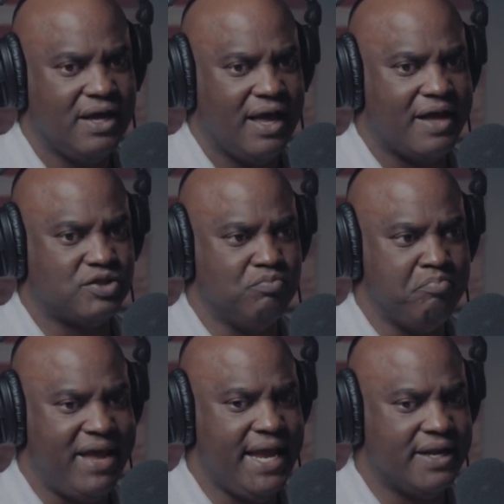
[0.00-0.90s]
has
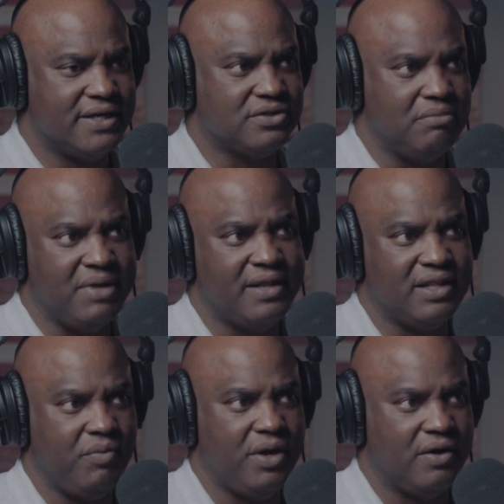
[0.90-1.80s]
made us the men
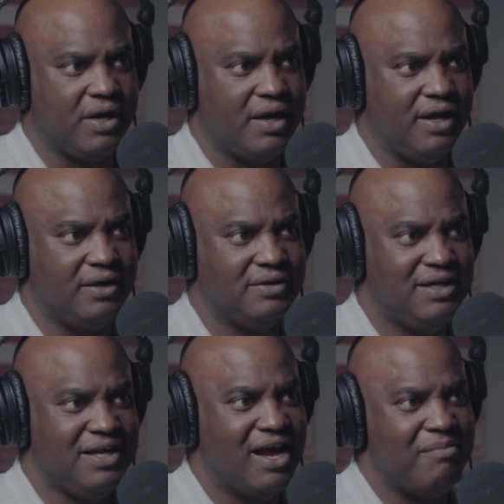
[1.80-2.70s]
that we are today.
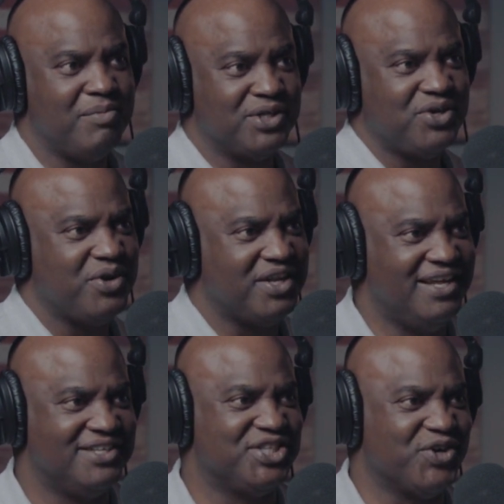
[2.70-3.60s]
I remember I told you
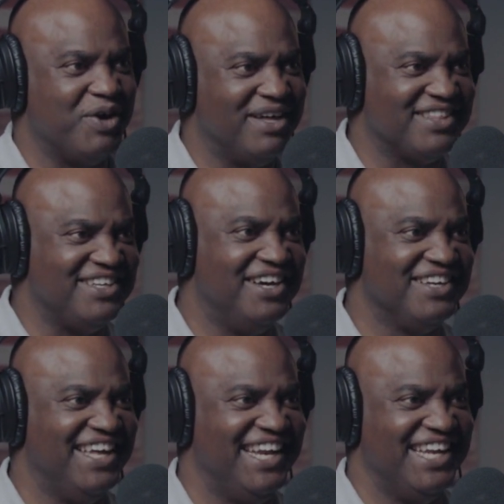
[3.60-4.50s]
the story about the young
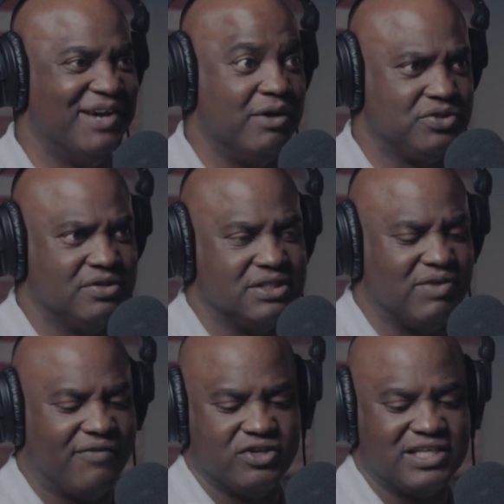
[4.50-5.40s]
lady that I was doing this
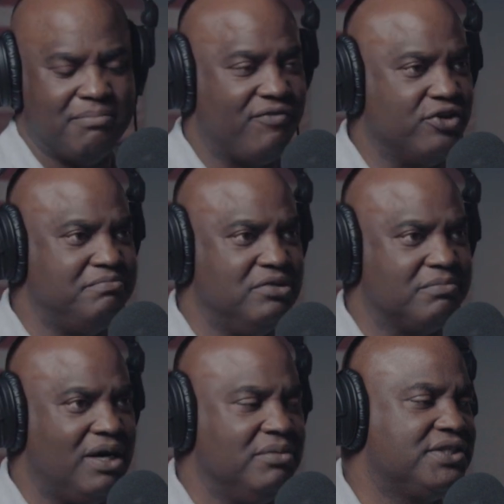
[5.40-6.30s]
when I first got my first book
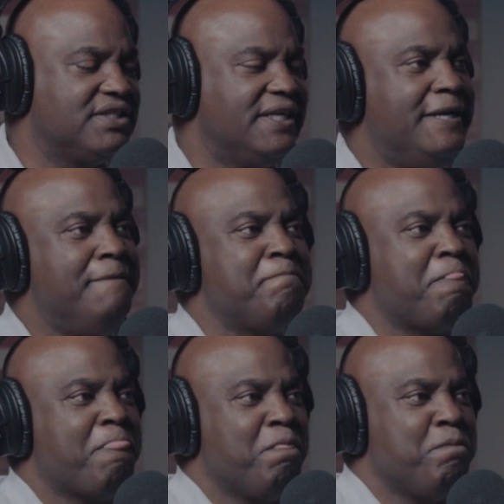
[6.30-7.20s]
published.
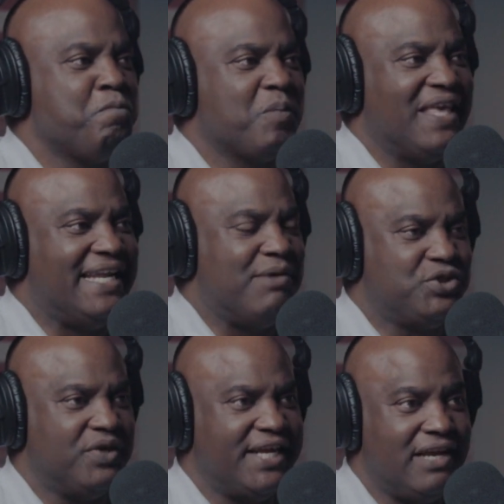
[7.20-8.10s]
And I was
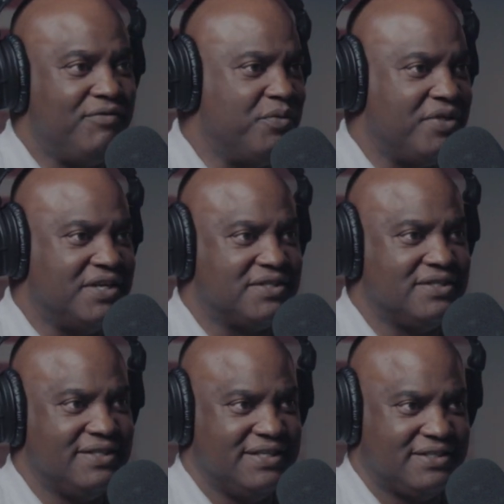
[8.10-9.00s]
doing an interview with this
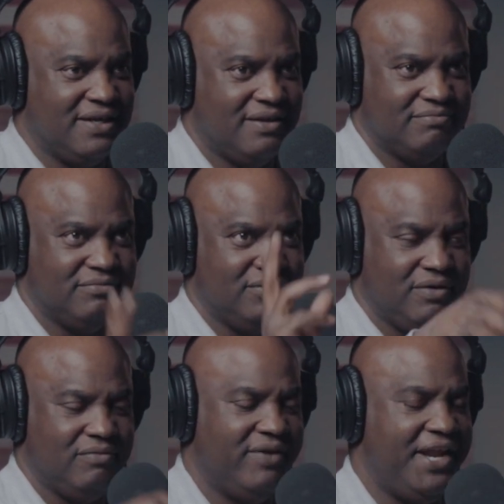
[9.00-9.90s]

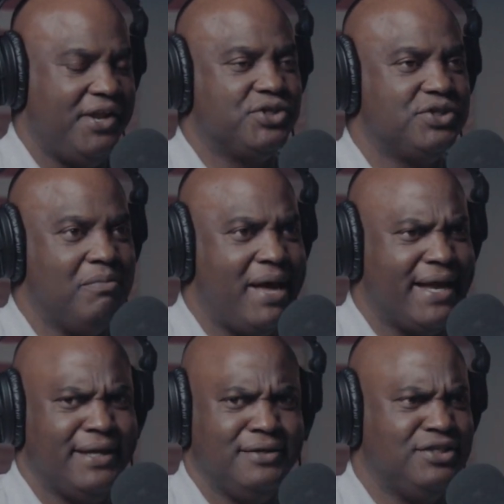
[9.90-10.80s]
radio show
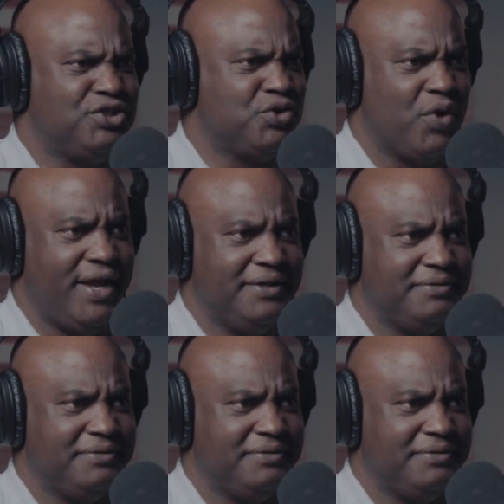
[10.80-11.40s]
back in Detroit.